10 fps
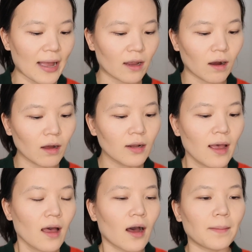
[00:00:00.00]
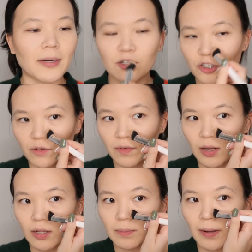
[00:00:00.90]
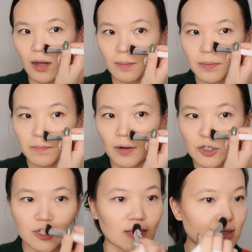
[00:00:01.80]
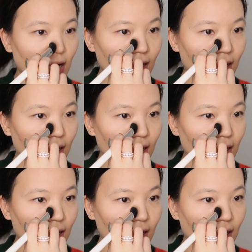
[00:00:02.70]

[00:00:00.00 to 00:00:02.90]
I got a bunch of ColourPop brushes